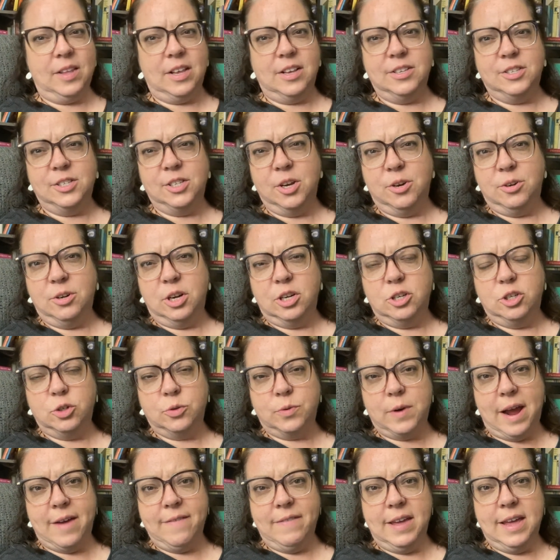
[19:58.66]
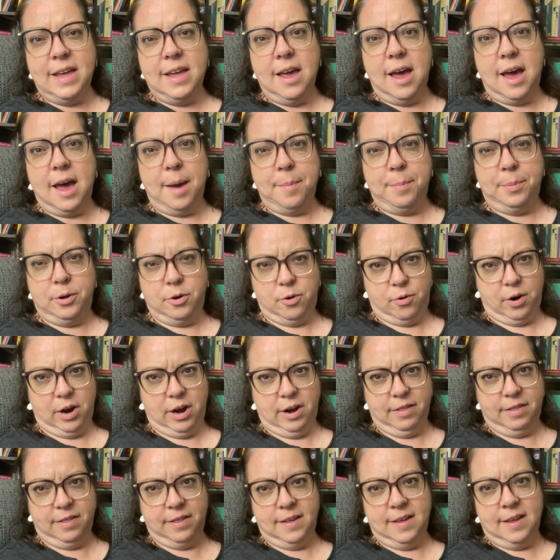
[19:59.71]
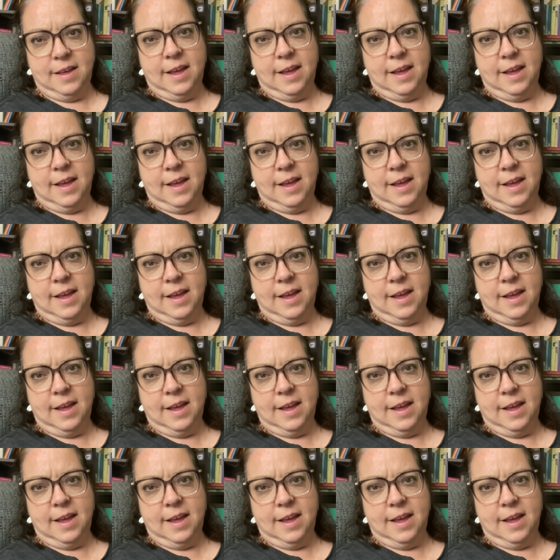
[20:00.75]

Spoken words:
So driving up north,